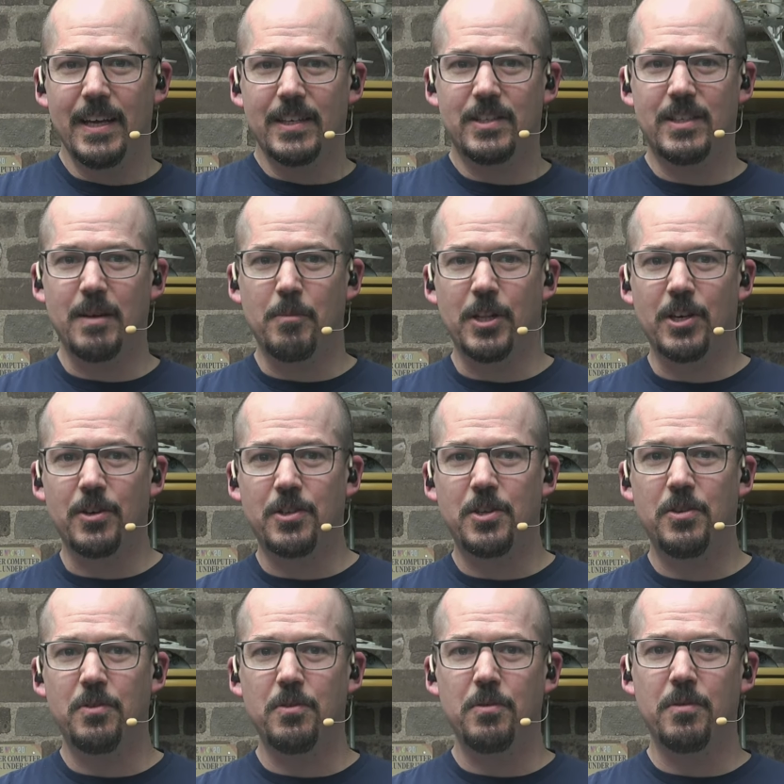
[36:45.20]
similar
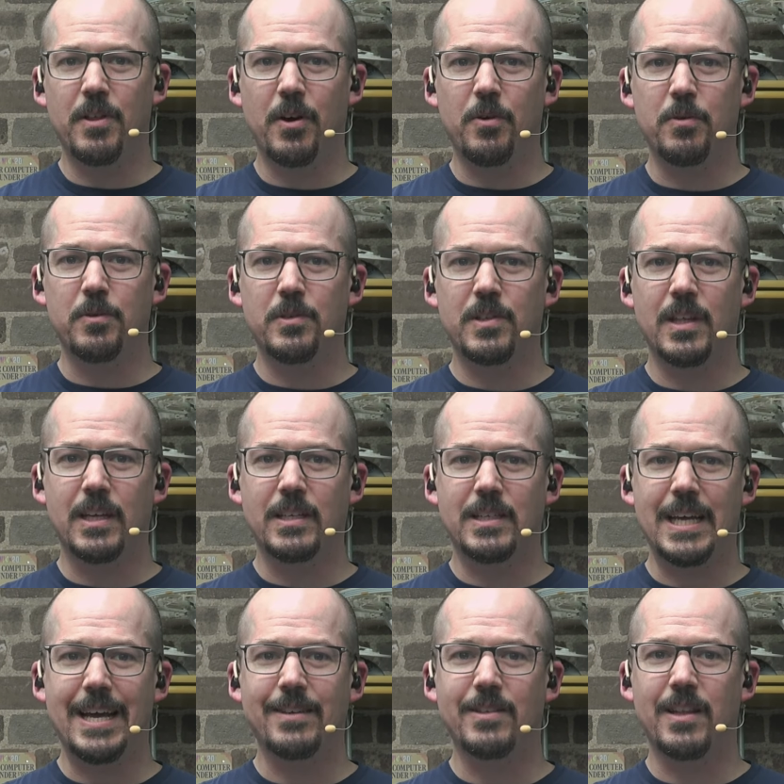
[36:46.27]
to those that
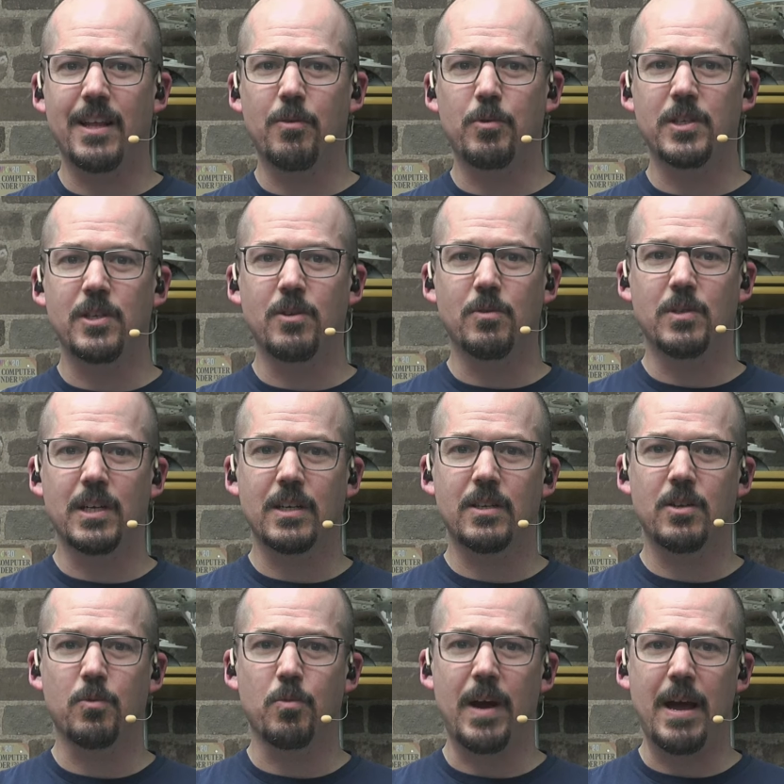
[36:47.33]
Tesla was using
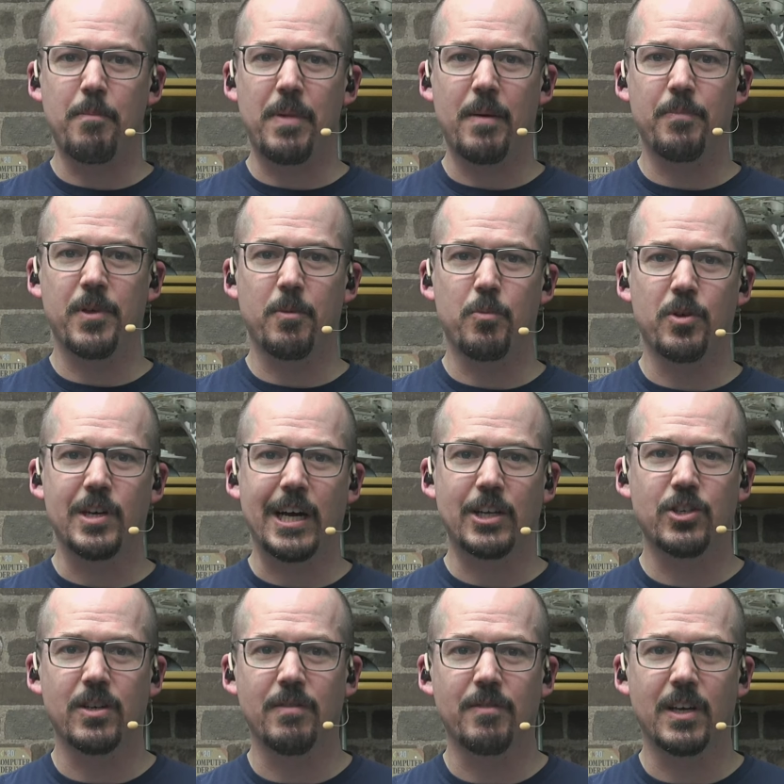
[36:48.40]
to ramp up their
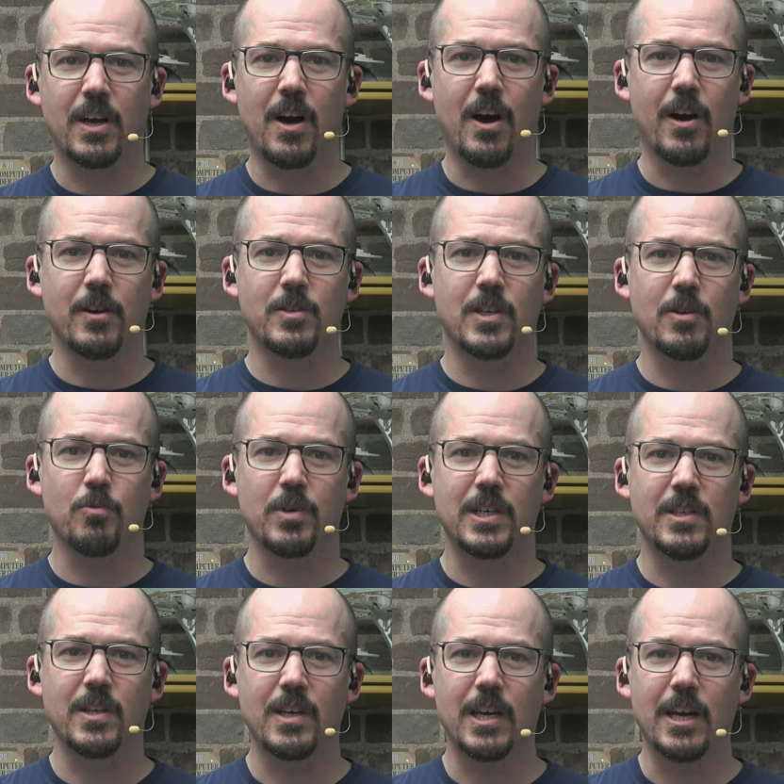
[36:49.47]
production of the cars in
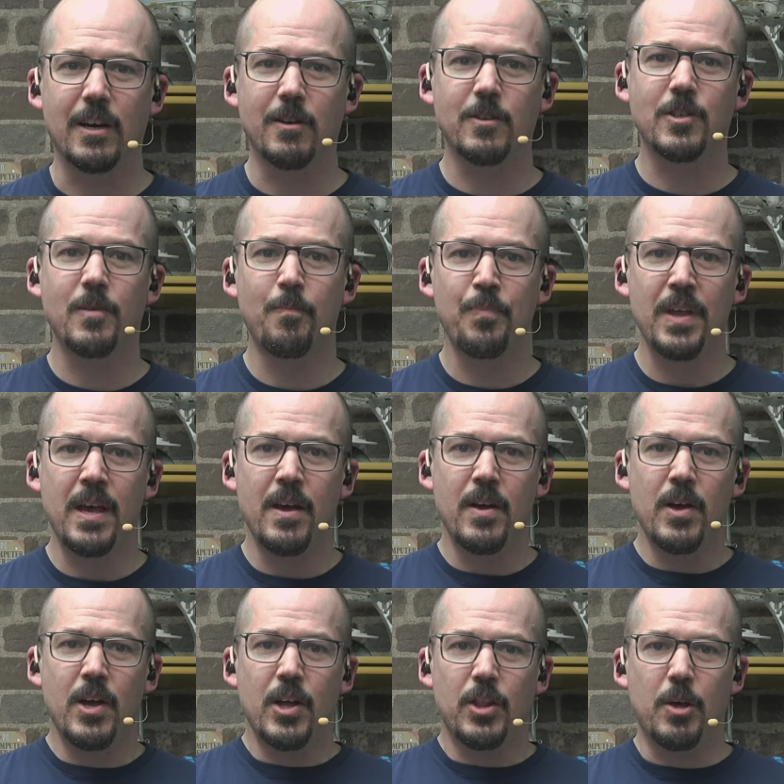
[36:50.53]
recent years.
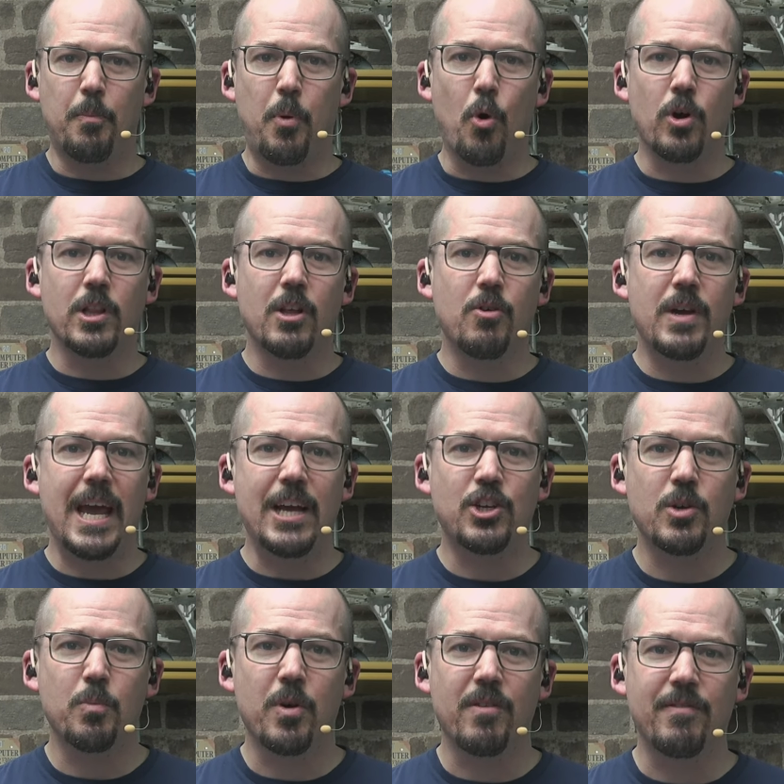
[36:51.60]
The port
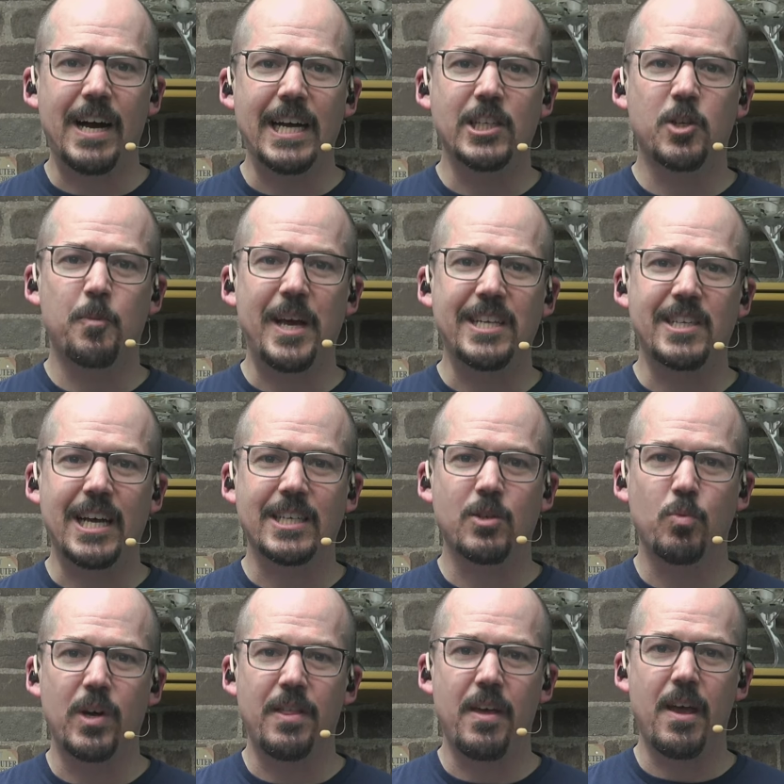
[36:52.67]
location provides SpaceX
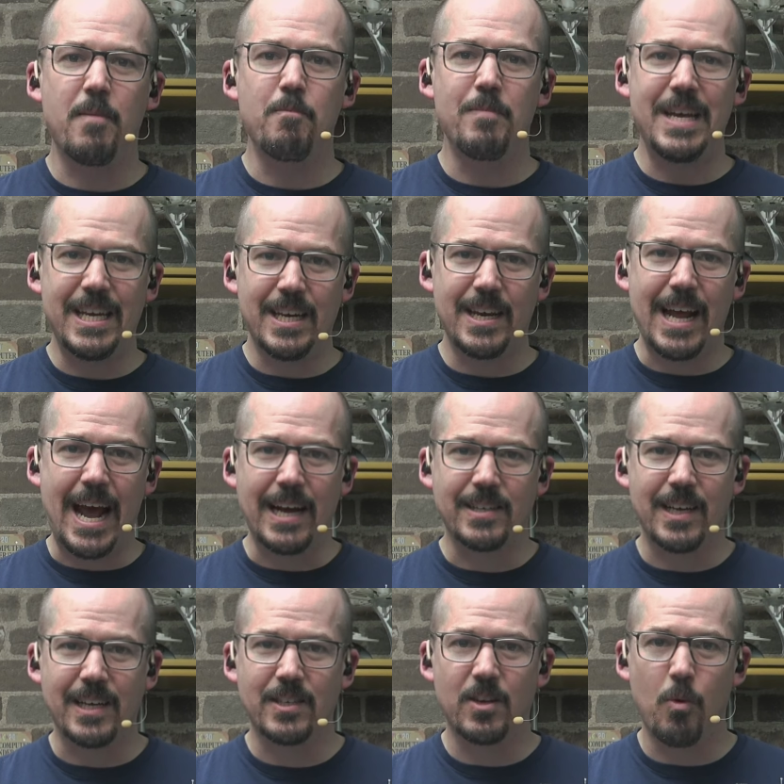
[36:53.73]
with immediate
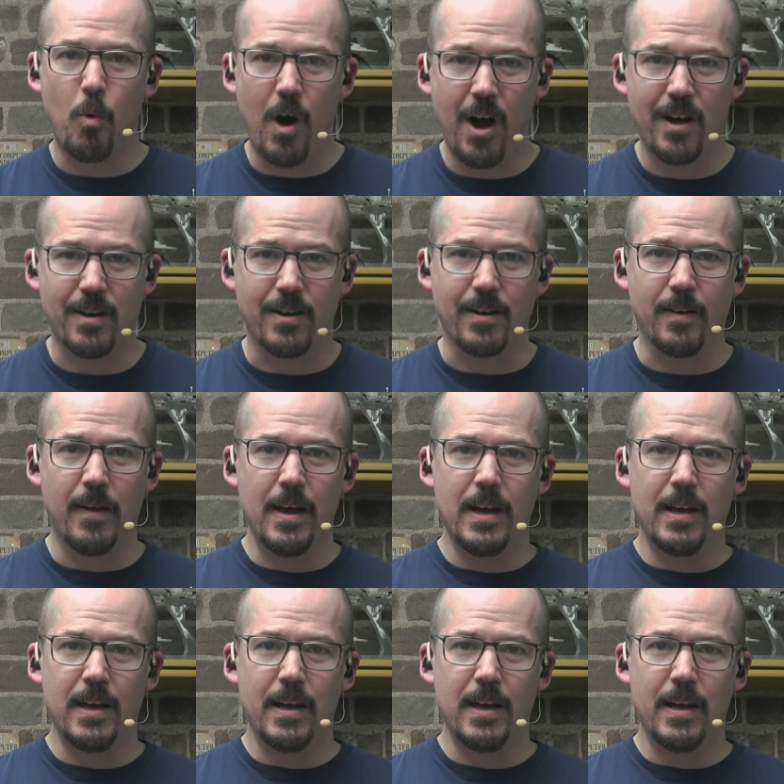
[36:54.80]
access to water,